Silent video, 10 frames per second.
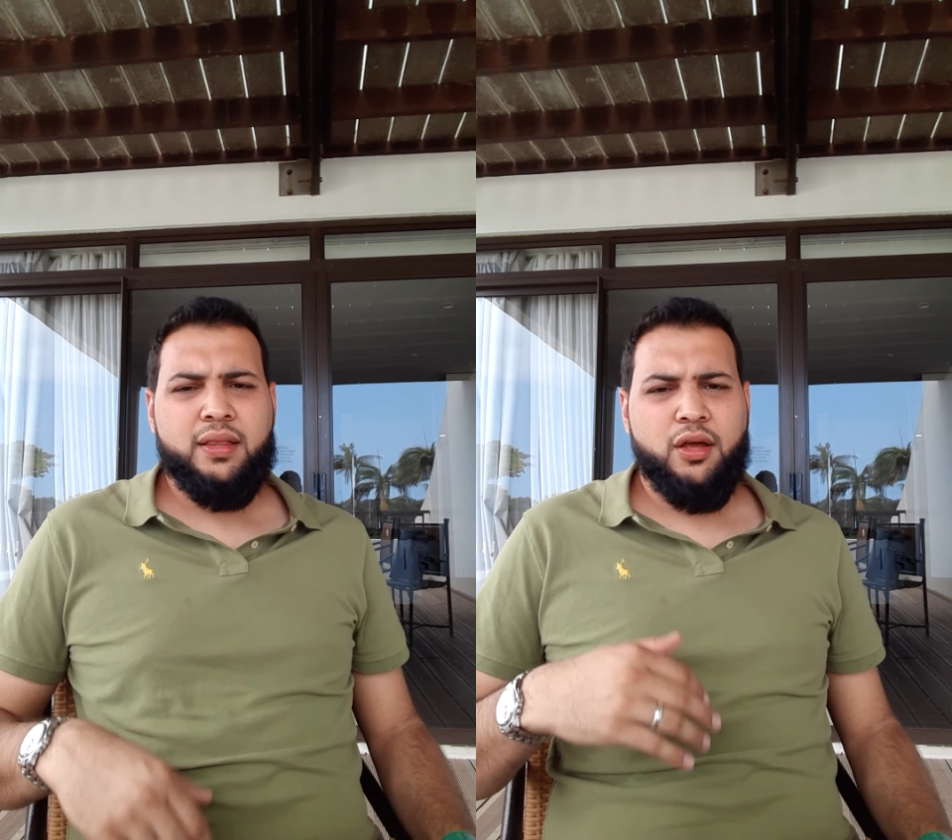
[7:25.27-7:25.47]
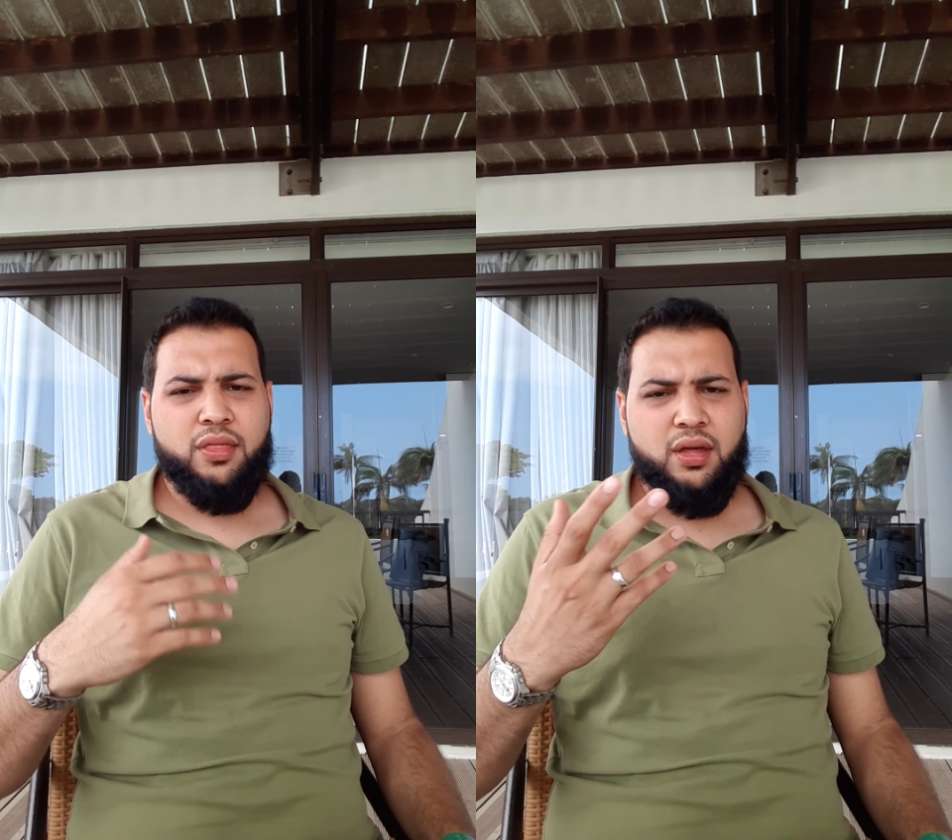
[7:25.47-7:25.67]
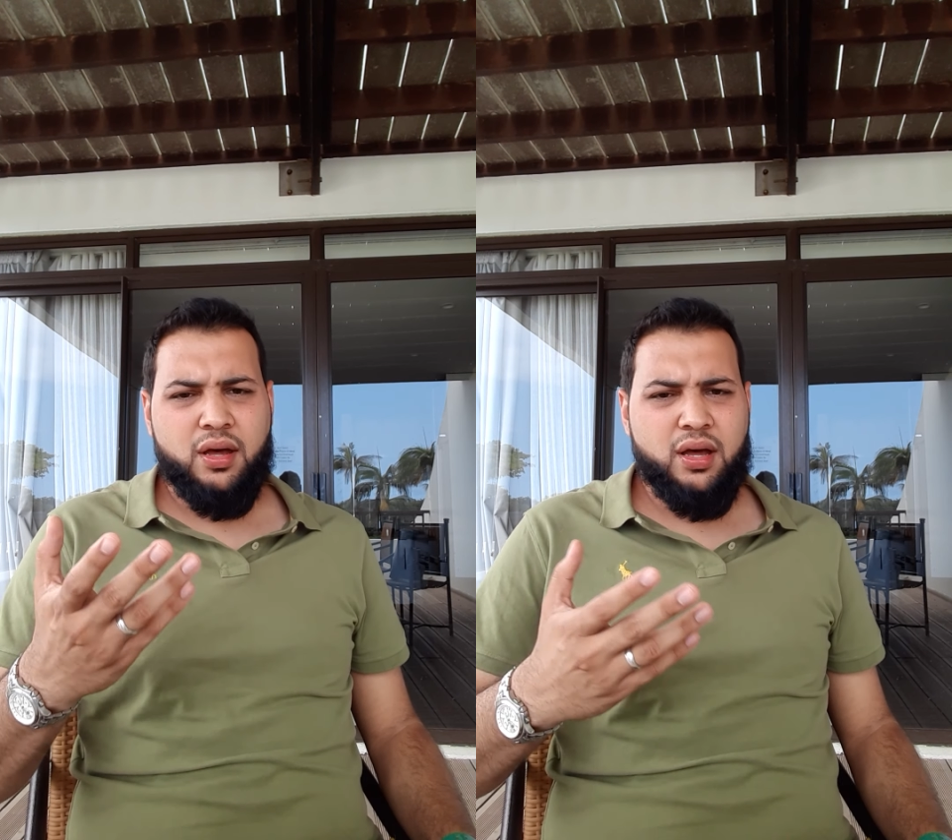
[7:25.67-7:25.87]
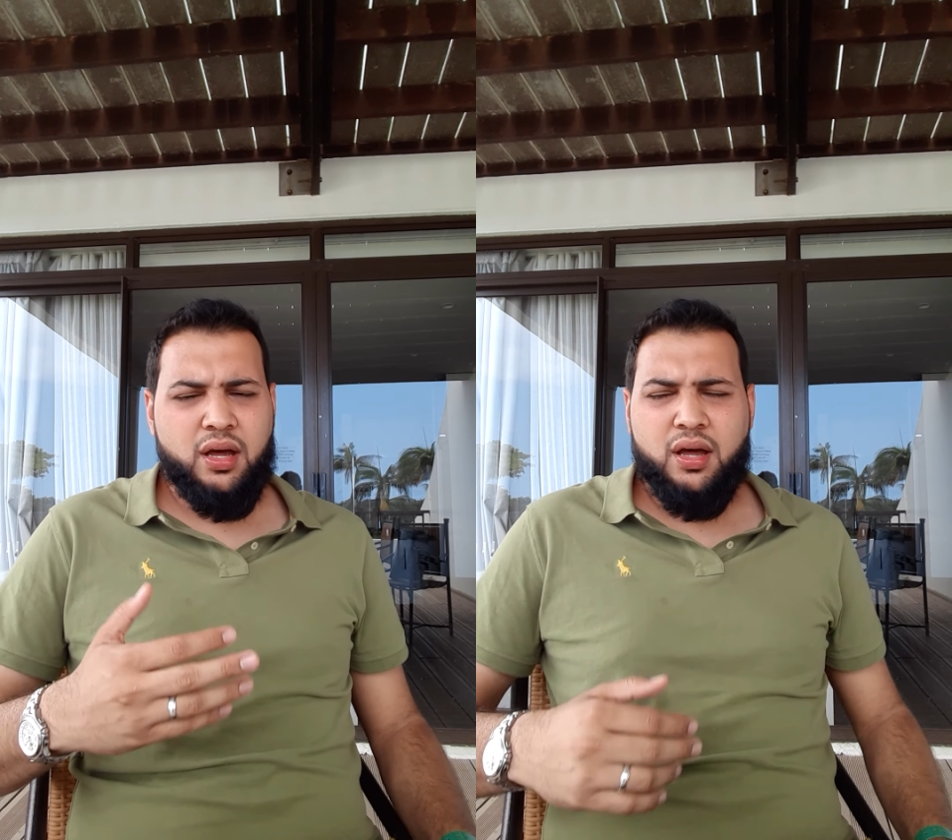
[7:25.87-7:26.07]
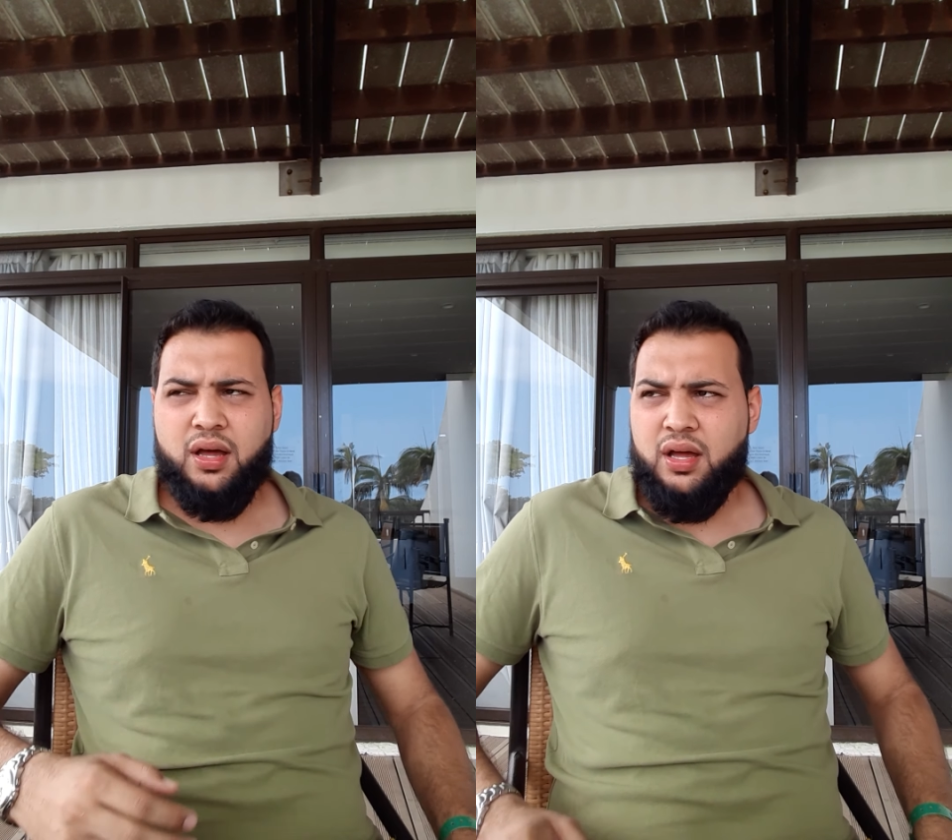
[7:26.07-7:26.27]
Now the
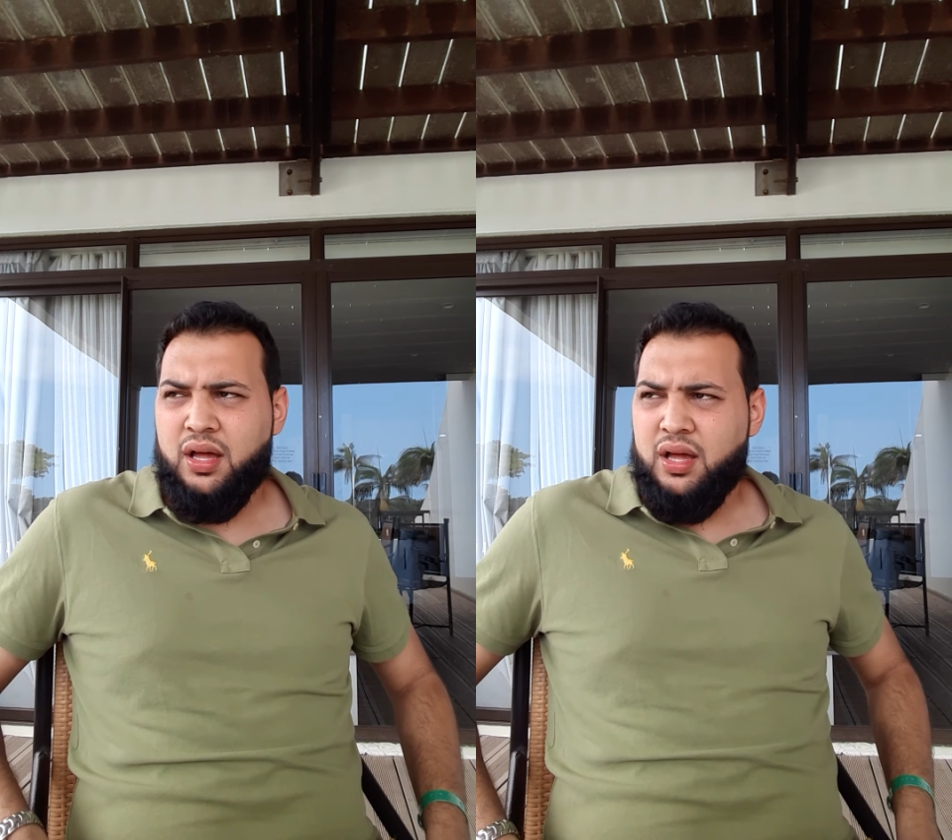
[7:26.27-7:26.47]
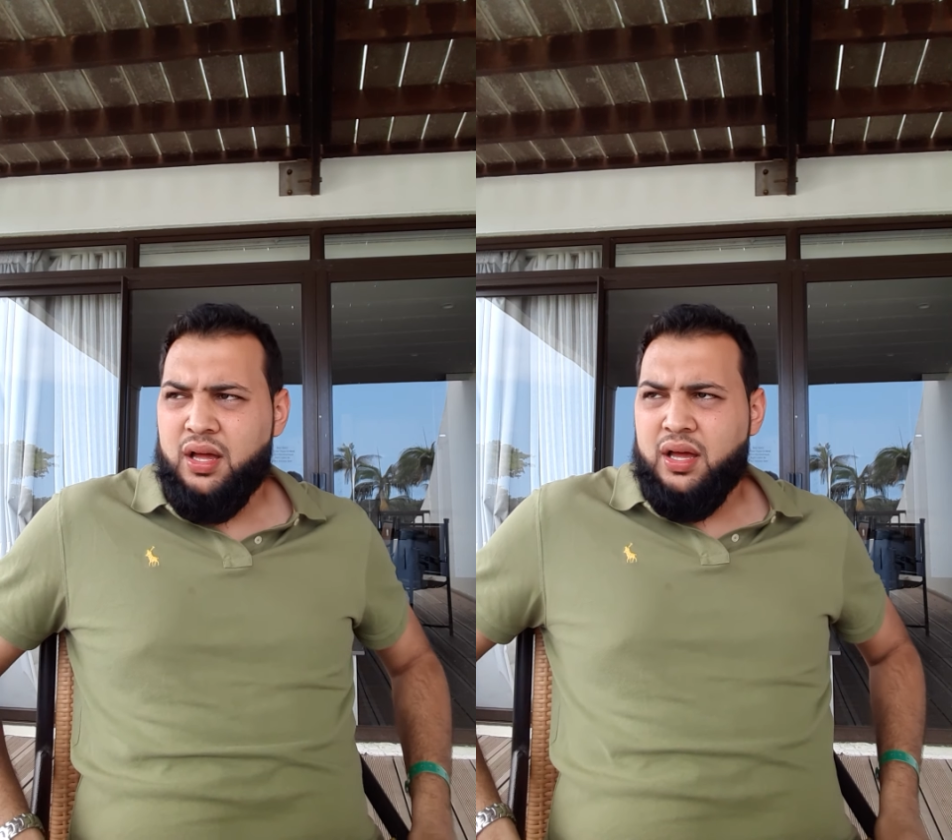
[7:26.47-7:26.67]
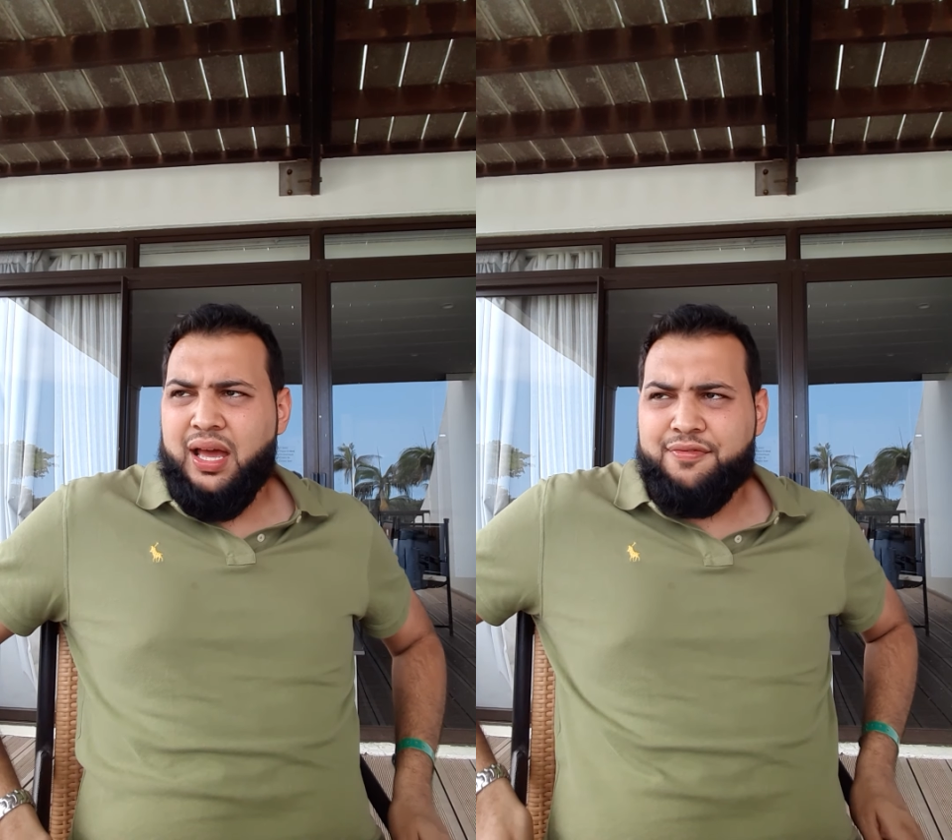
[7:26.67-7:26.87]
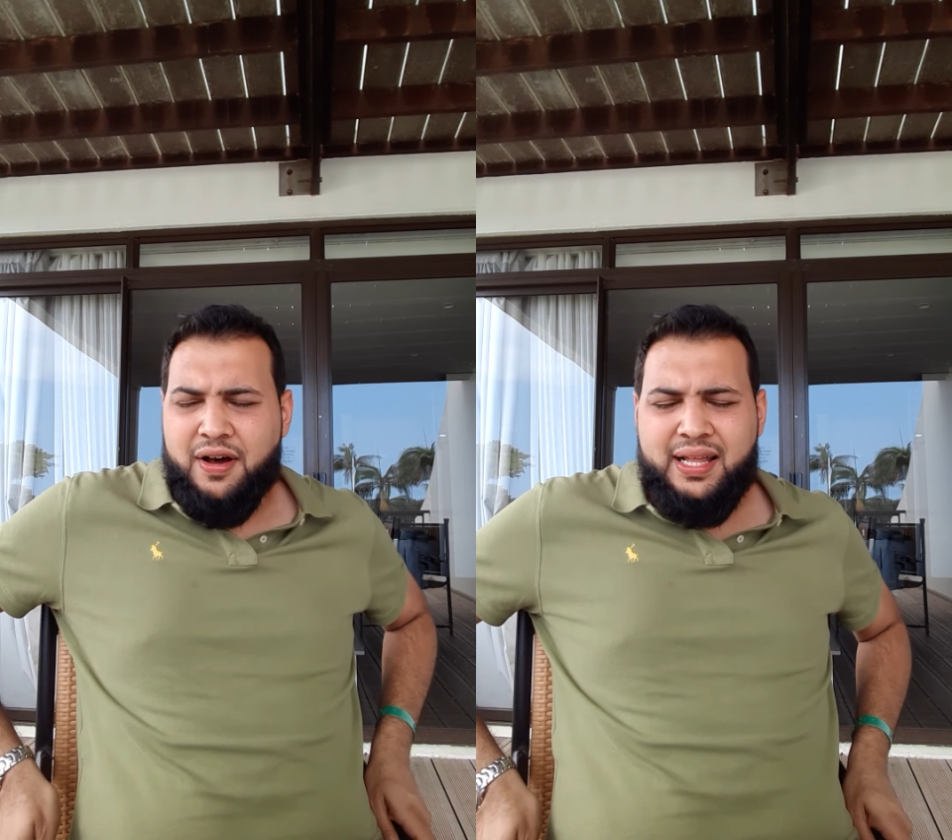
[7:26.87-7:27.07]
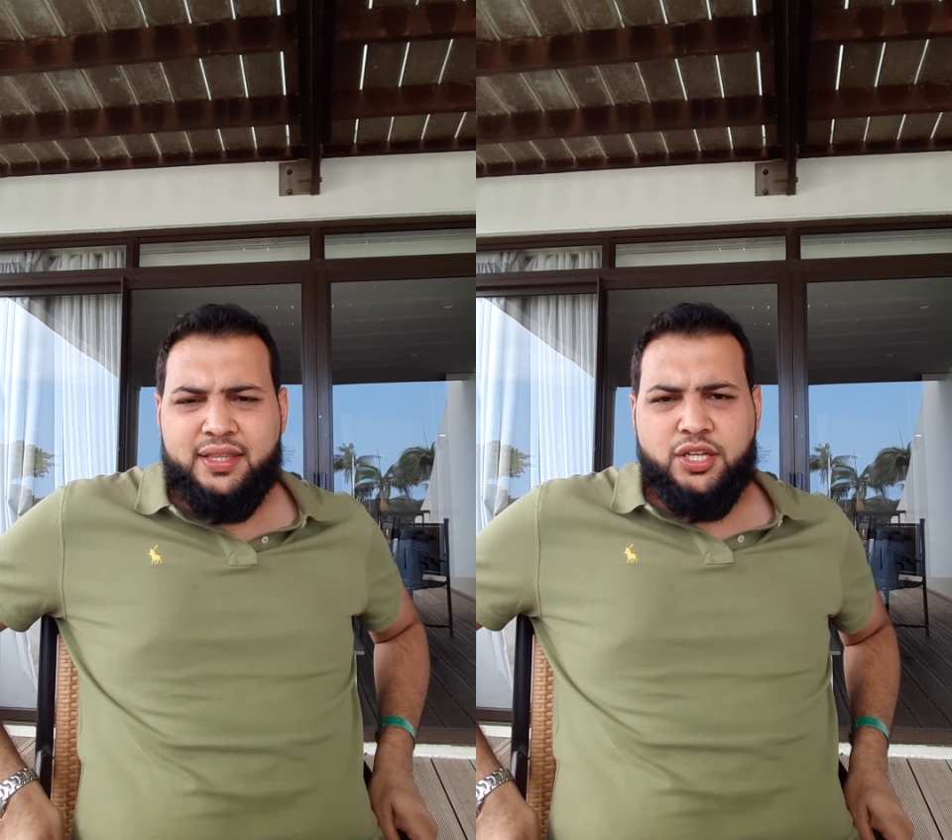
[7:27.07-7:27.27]

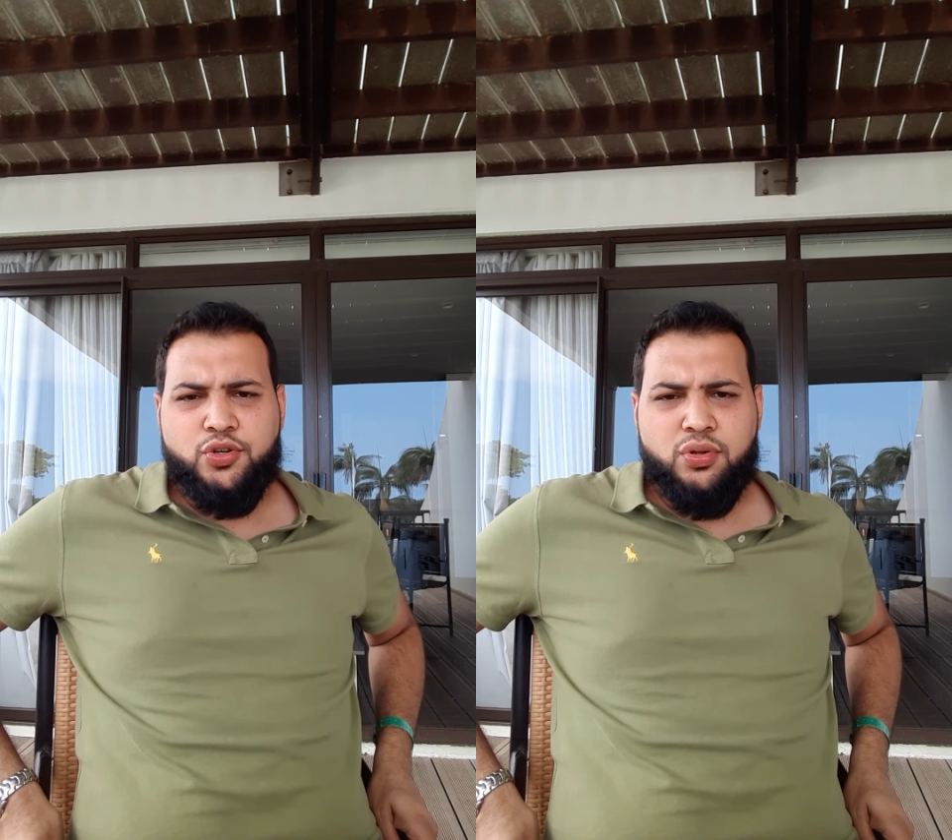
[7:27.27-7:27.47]
advantage